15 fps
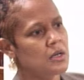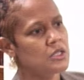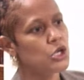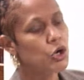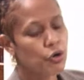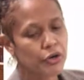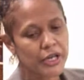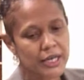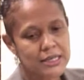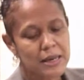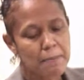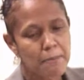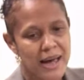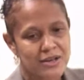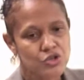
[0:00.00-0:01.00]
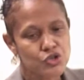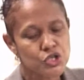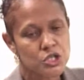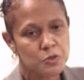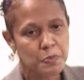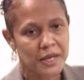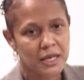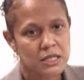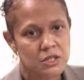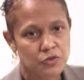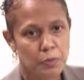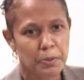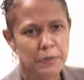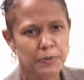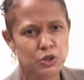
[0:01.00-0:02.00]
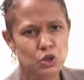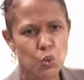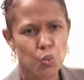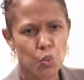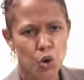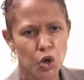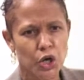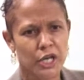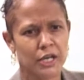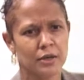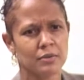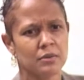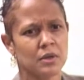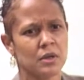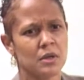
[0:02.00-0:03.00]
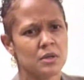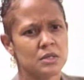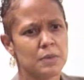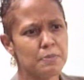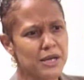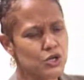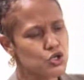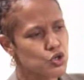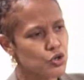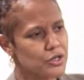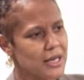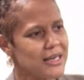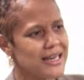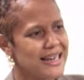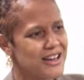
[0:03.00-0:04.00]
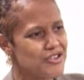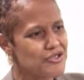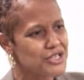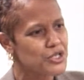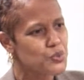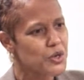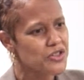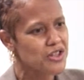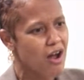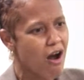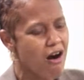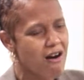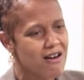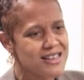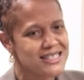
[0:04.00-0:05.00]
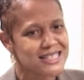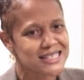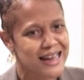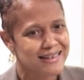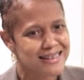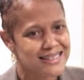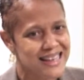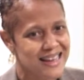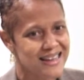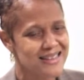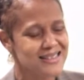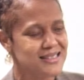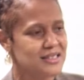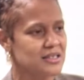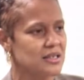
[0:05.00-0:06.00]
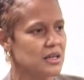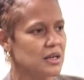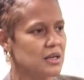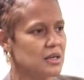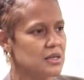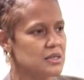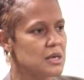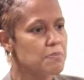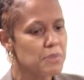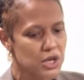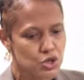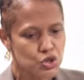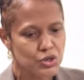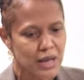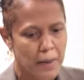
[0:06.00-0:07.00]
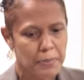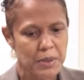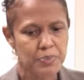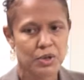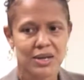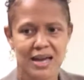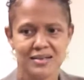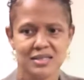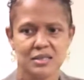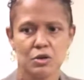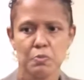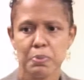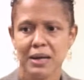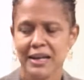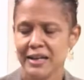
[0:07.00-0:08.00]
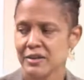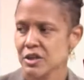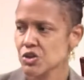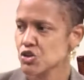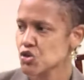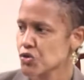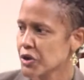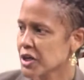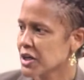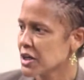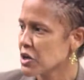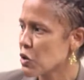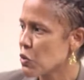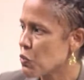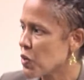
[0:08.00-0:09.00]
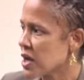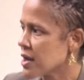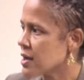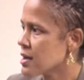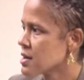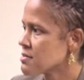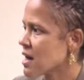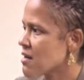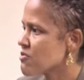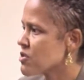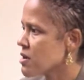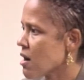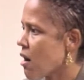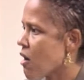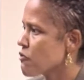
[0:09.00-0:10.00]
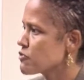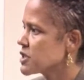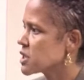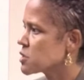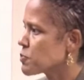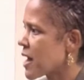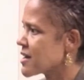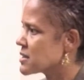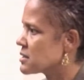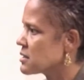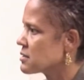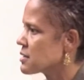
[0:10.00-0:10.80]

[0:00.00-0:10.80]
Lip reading: to create a better space for people to work in, to make sure that the areas where they are is sanitized, to make sure that people can still play their trade in a way that they are respected